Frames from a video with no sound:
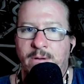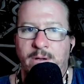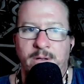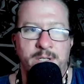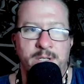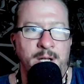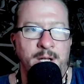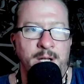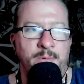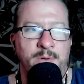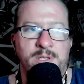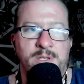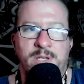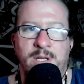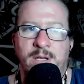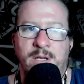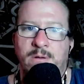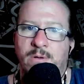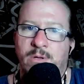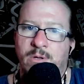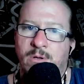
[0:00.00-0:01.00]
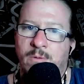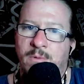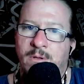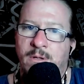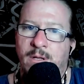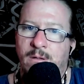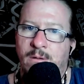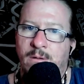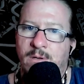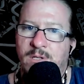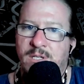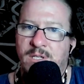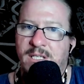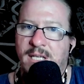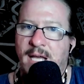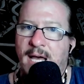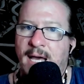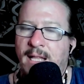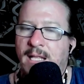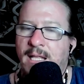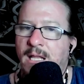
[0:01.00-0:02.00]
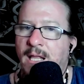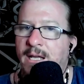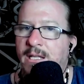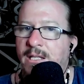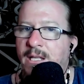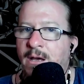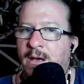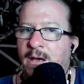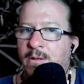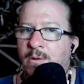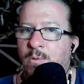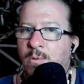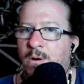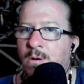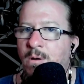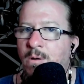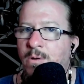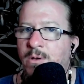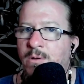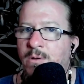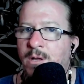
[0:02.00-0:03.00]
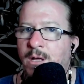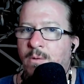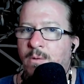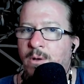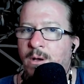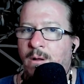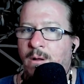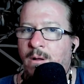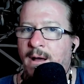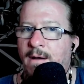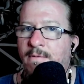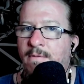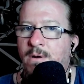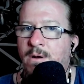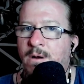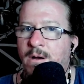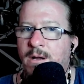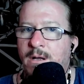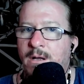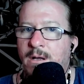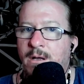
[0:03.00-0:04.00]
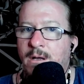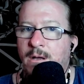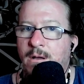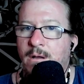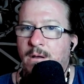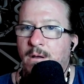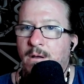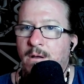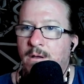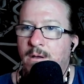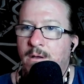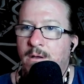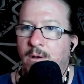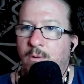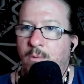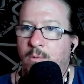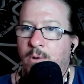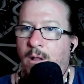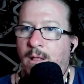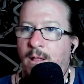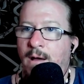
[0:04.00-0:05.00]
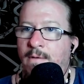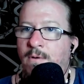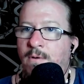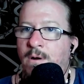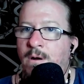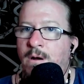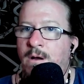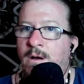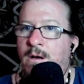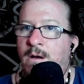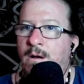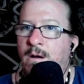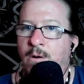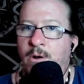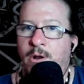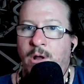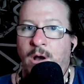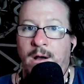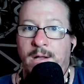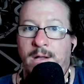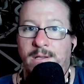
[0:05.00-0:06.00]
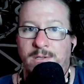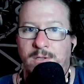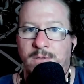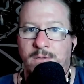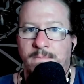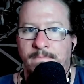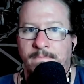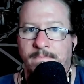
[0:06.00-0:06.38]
There's not one single human that looks exactly like the other. We're all unique. We all have our We all have our uh, our knots.